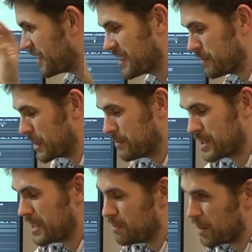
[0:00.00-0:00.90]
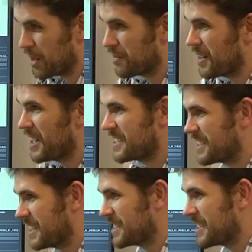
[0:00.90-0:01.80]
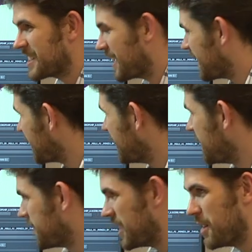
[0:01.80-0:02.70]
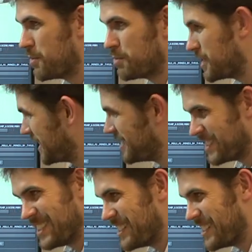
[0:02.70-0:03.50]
you sometimes see butterflies and things like that, they're procedurally